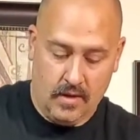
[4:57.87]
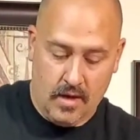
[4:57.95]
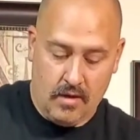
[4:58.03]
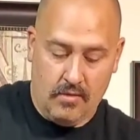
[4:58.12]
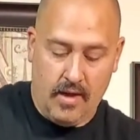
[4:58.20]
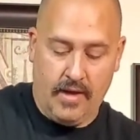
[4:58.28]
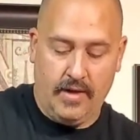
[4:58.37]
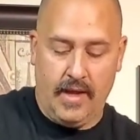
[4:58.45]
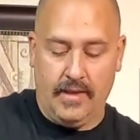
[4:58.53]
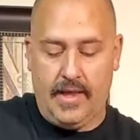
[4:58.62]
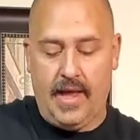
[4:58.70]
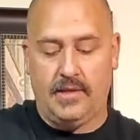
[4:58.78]
Alright,
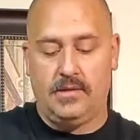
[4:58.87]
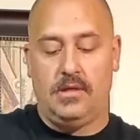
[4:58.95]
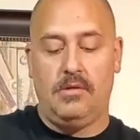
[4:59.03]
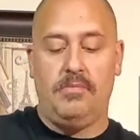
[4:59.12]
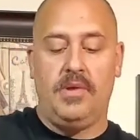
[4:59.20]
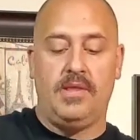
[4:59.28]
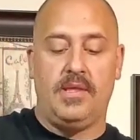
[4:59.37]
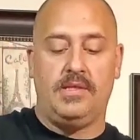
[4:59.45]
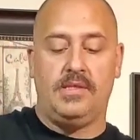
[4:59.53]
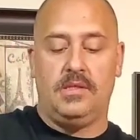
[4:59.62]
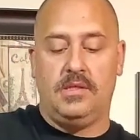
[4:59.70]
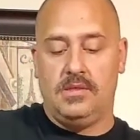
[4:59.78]
that last little bit that's
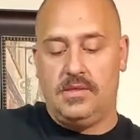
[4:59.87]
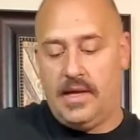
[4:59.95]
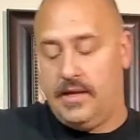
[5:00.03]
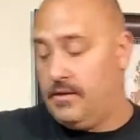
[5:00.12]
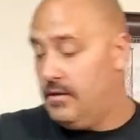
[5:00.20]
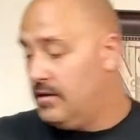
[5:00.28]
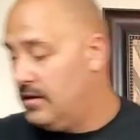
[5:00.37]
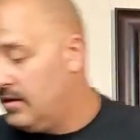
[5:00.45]
in the container,